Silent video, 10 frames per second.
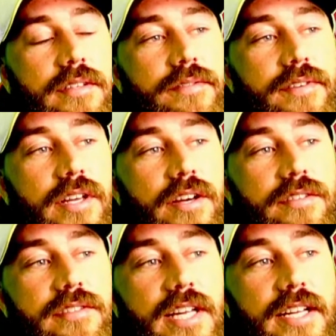go
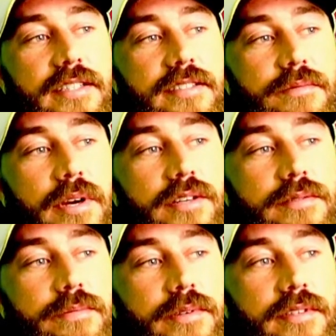Sanderson
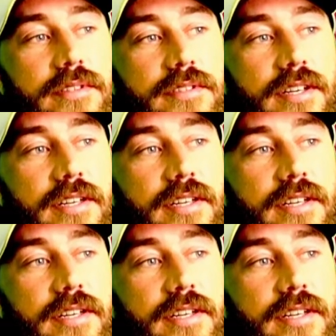Motorsport, sorry,